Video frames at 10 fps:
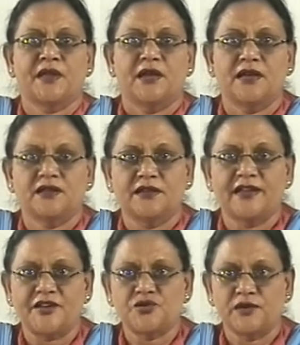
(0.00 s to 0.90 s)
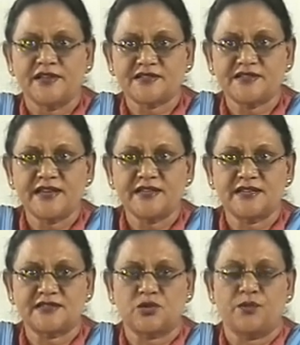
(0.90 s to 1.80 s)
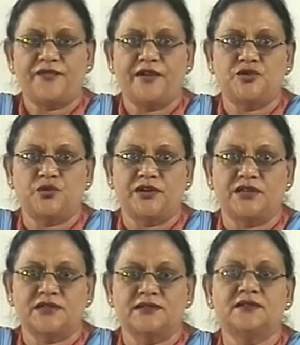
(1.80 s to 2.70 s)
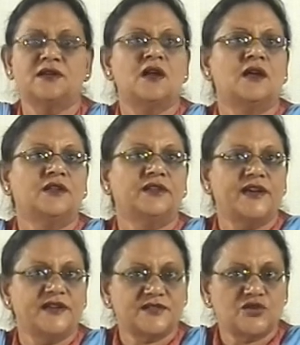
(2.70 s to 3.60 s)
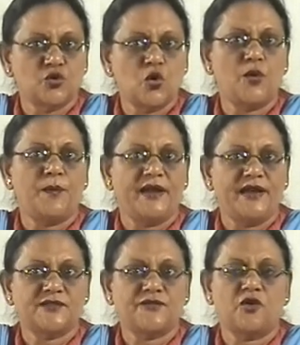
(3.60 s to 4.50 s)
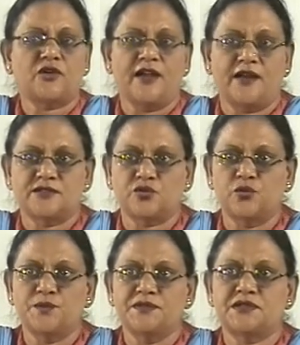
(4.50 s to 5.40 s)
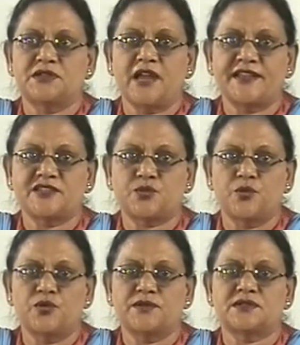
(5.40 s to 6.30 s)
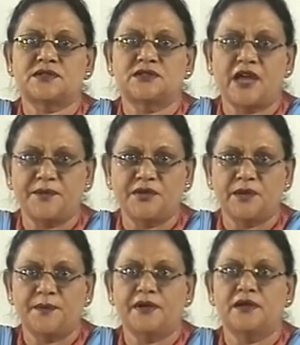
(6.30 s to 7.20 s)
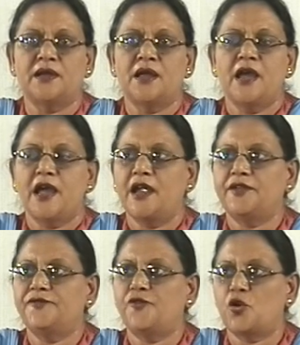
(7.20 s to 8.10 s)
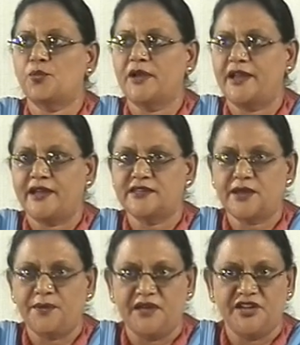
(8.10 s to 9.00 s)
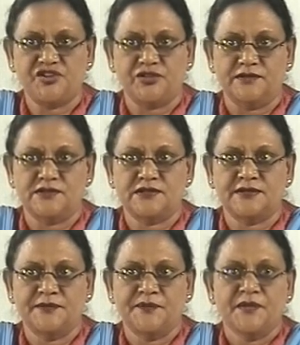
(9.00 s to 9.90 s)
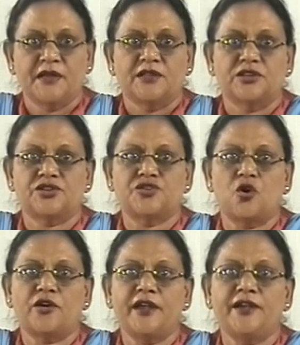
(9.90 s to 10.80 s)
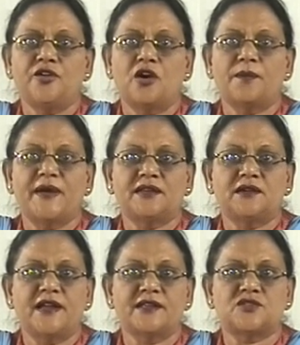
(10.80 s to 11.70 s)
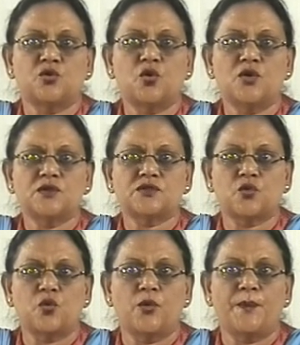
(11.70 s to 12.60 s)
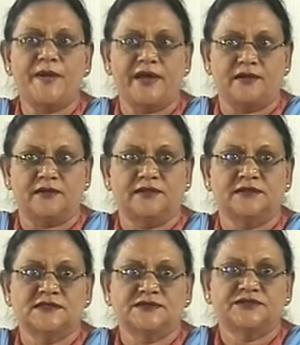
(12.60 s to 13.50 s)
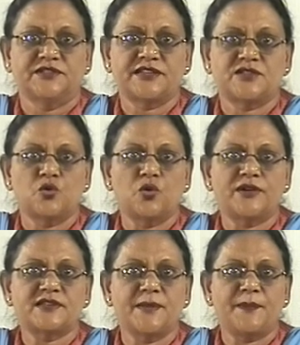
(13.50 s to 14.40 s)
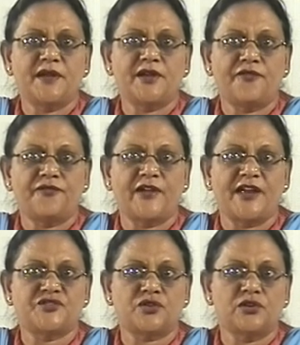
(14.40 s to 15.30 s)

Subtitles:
In the naturalistic system of education, there is no place for classrooms, textbooks, timetable and formal examinations. The chalk and talk method has no scope here. There is no discipline of natural